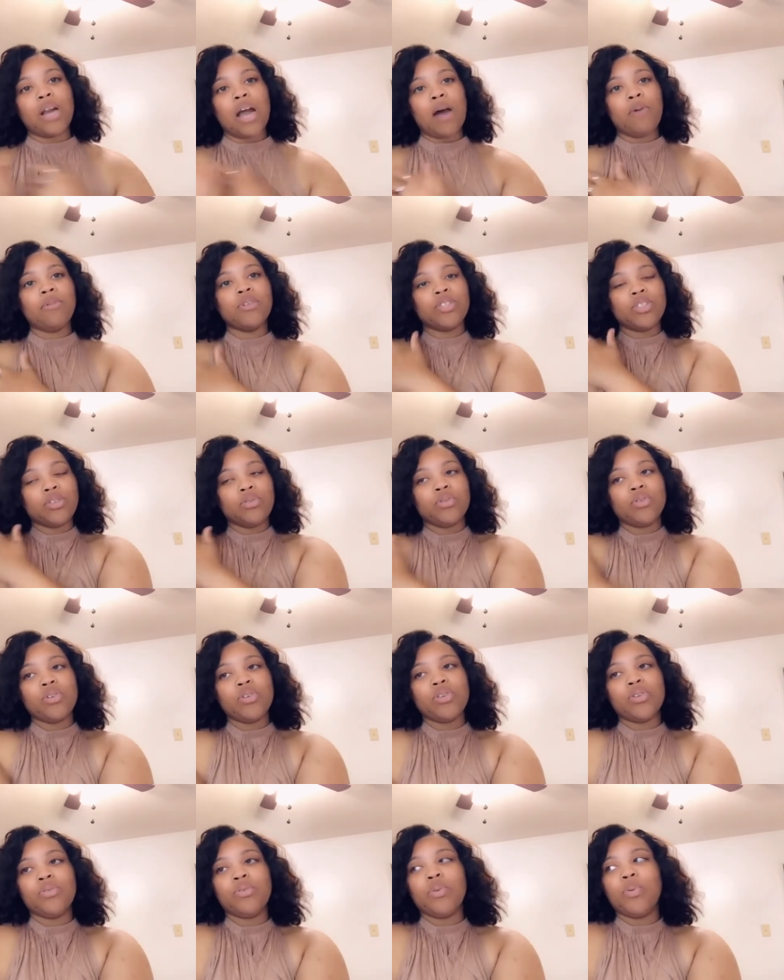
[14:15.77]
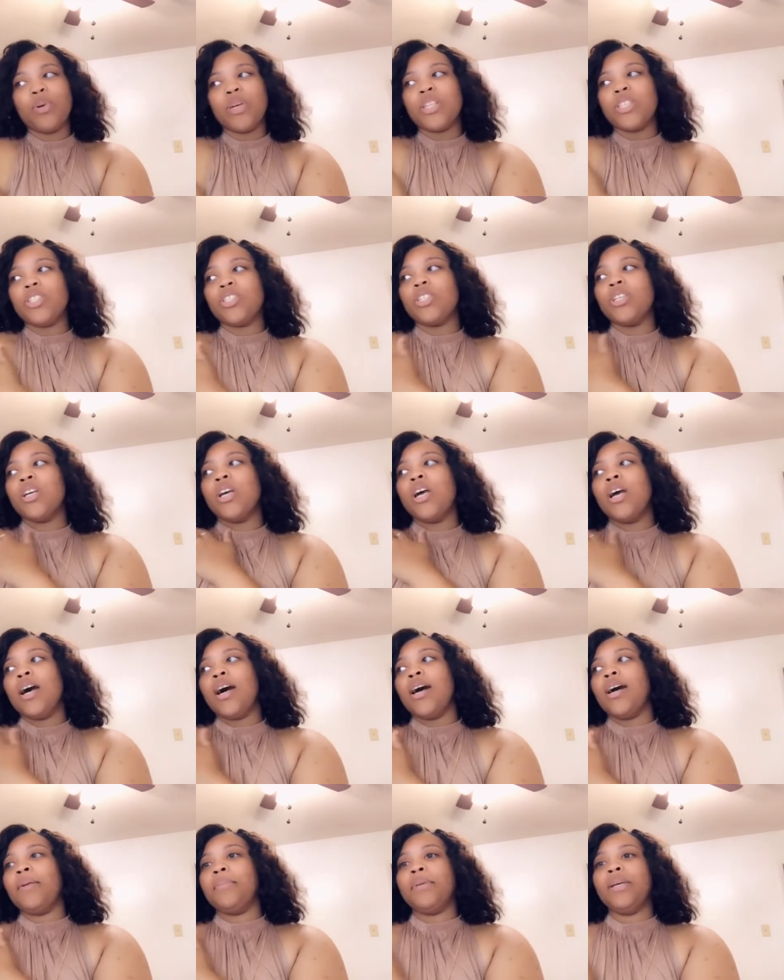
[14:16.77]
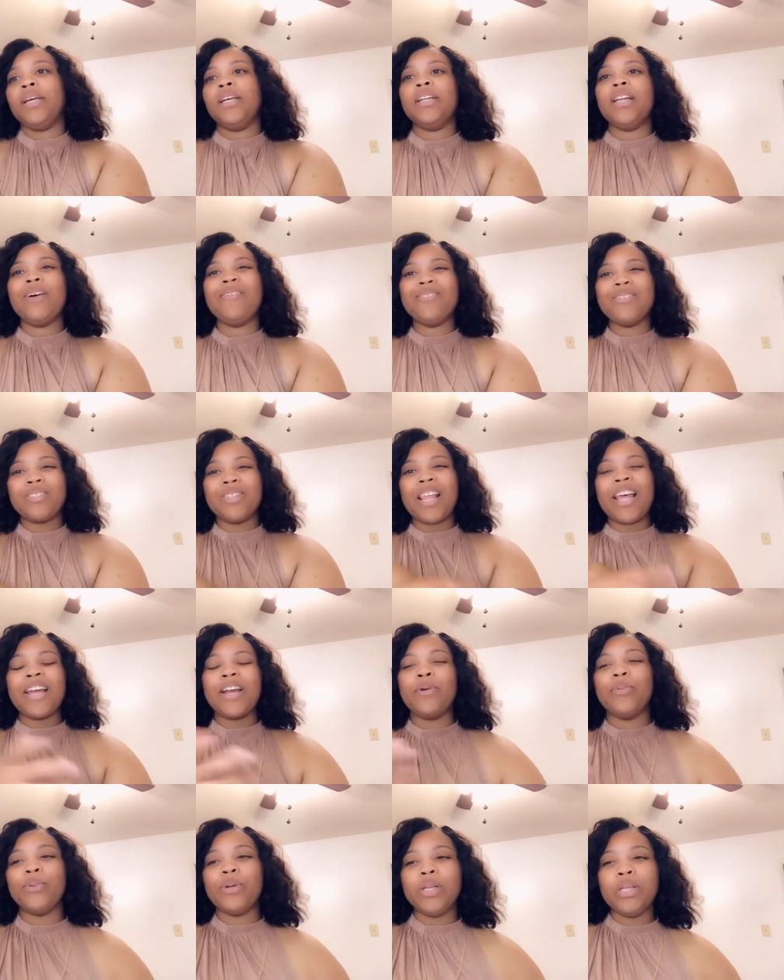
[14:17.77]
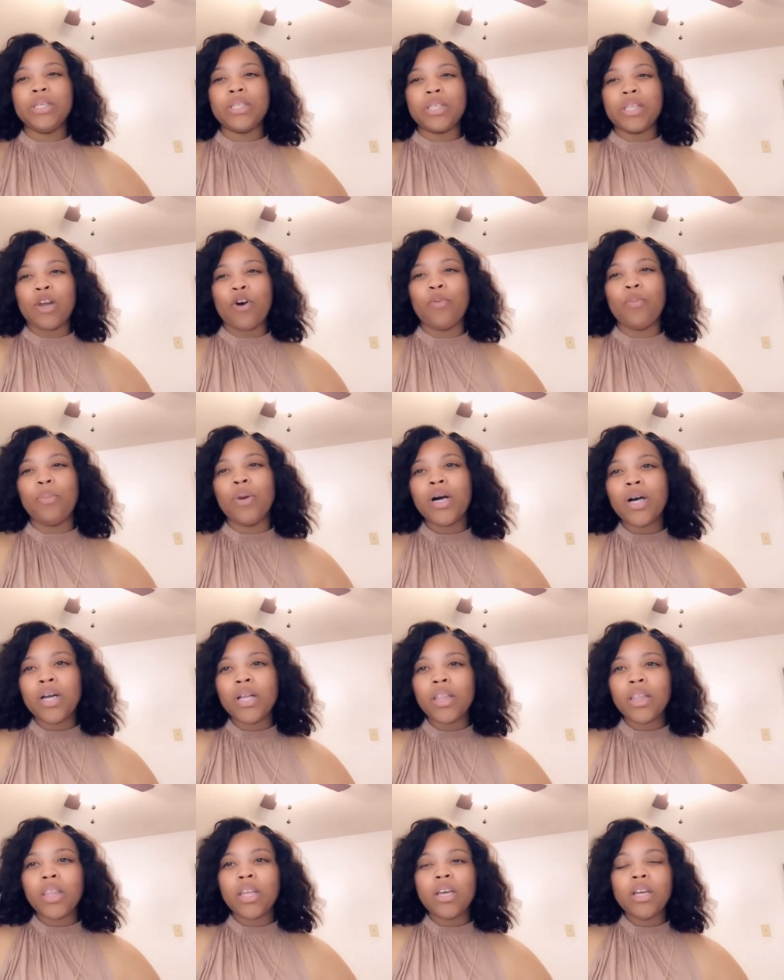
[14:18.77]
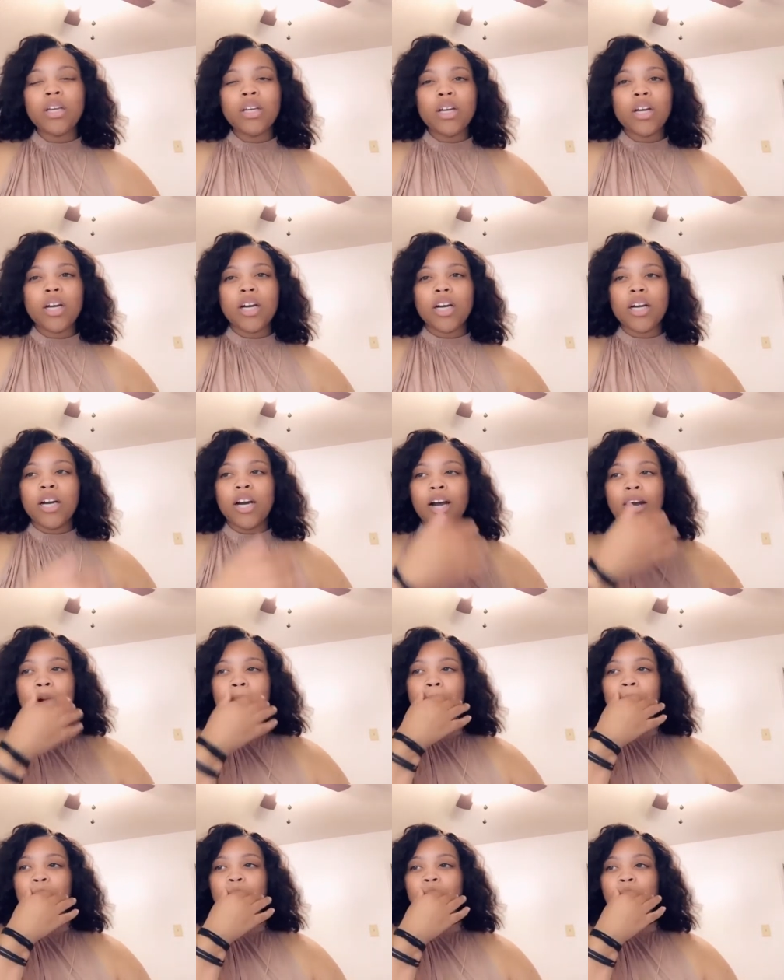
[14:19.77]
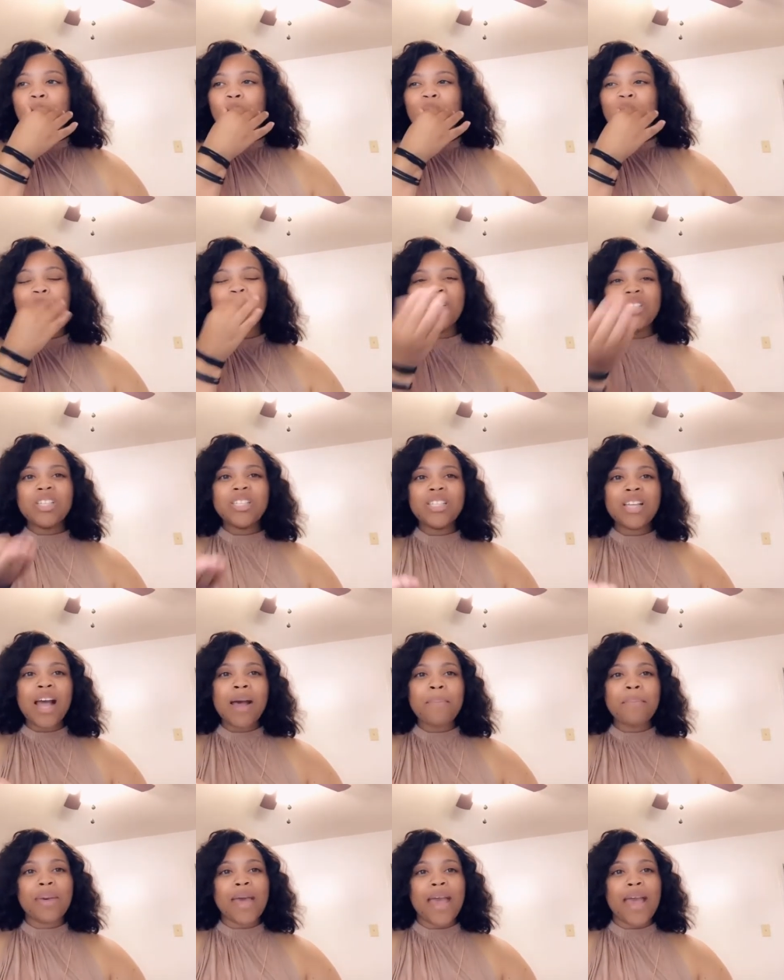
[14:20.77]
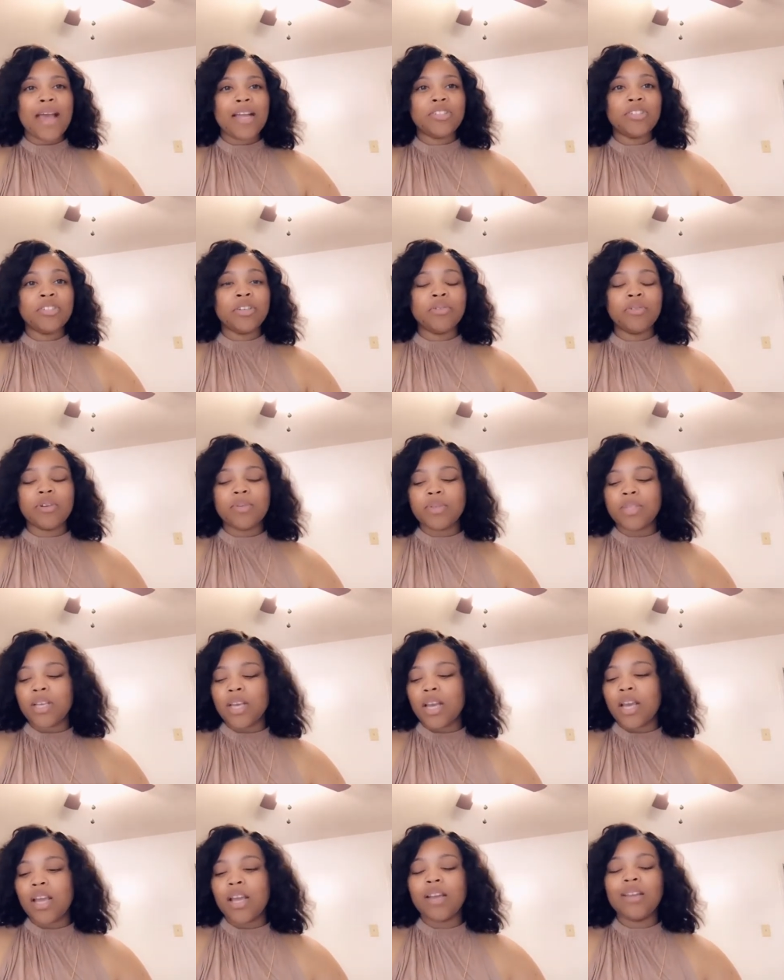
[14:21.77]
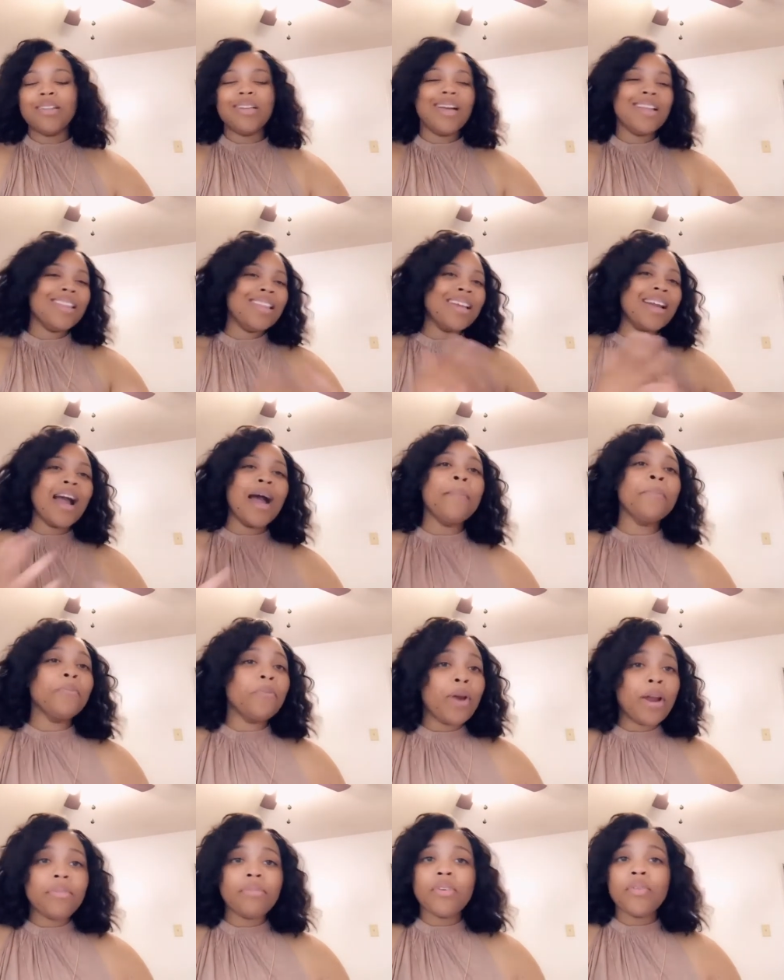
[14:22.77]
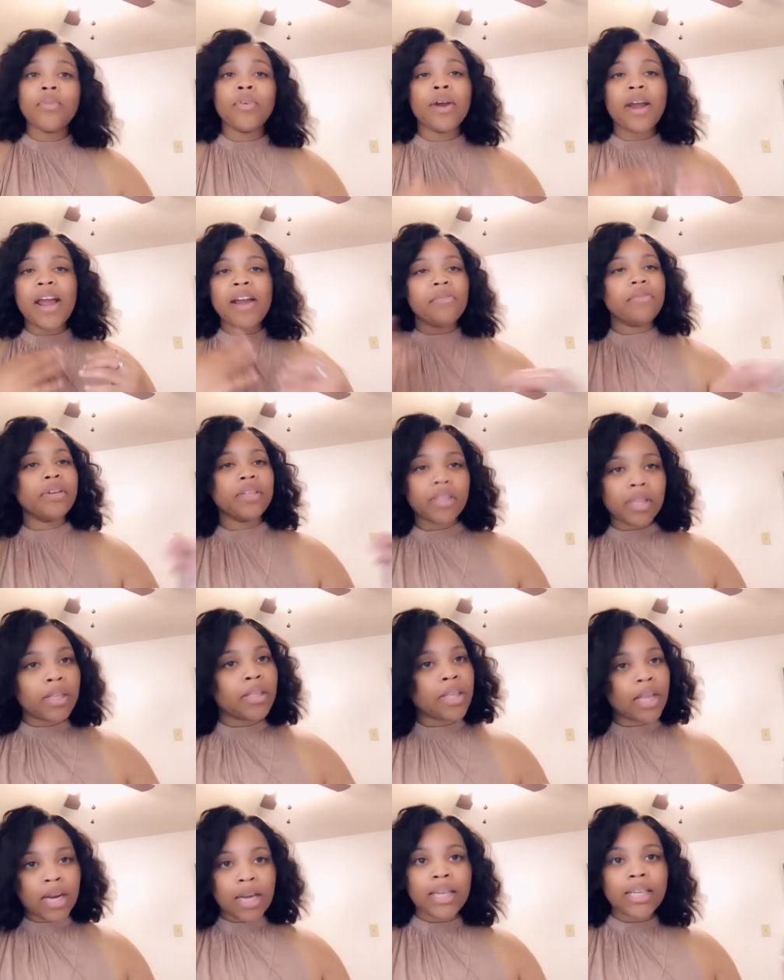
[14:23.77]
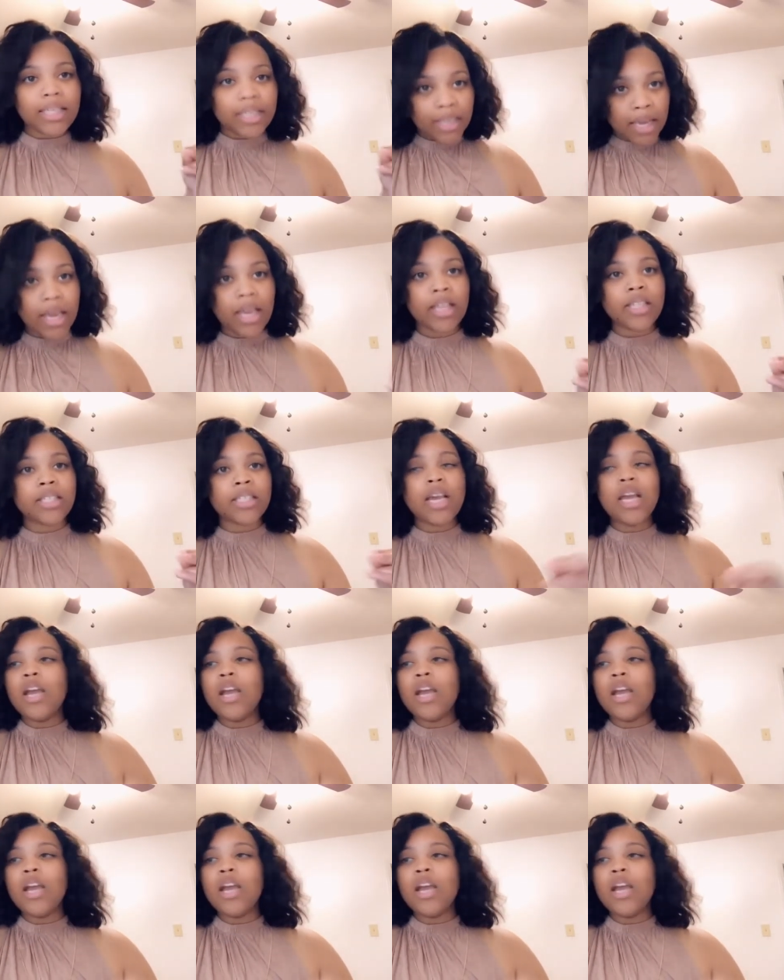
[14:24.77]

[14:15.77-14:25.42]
was used to, which, that was a really slow month, which is not bad, you know what I'm saying? I'm grateful for everything that I get,